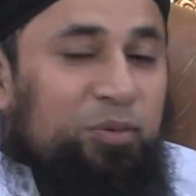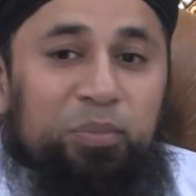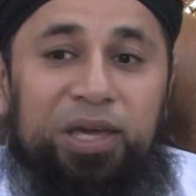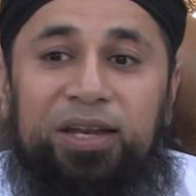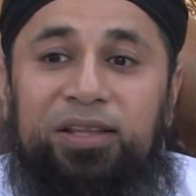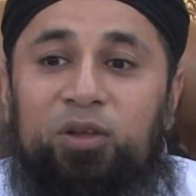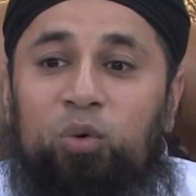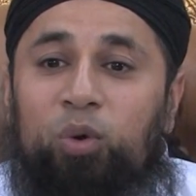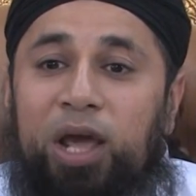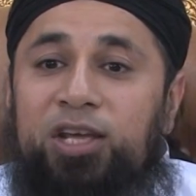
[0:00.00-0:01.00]
meaning the
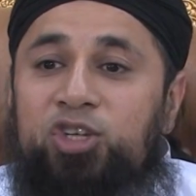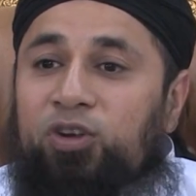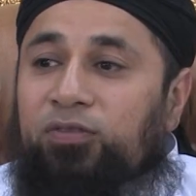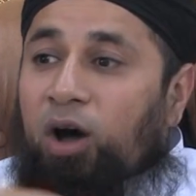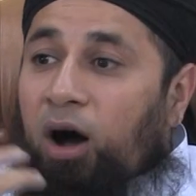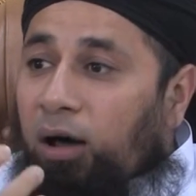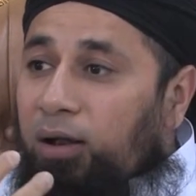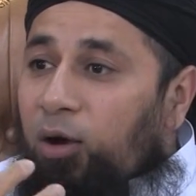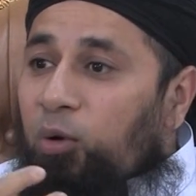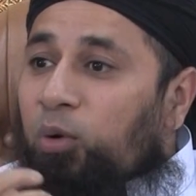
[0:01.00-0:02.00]
Quraysh of the hollow